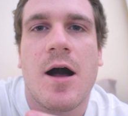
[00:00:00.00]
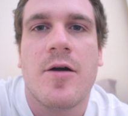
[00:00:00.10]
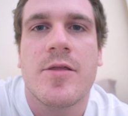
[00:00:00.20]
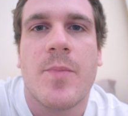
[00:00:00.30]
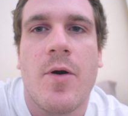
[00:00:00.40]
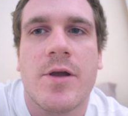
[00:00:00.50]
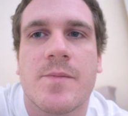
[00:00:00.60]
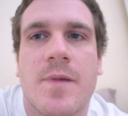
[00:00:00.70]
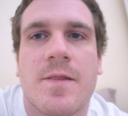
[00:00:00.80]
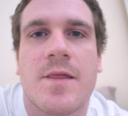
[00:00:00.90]
all the
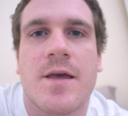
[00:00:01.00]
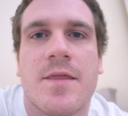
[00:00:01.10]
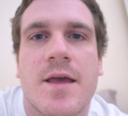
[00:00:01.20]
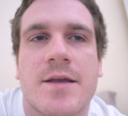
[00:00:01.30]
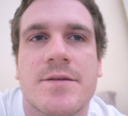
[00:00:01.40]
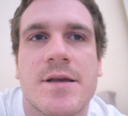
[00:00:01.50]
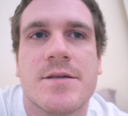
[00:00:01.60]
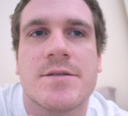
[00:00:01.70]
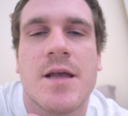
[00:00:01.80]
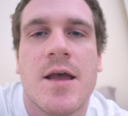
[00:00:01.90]
Pokemon that they
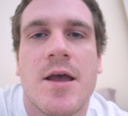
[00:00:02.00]
exist,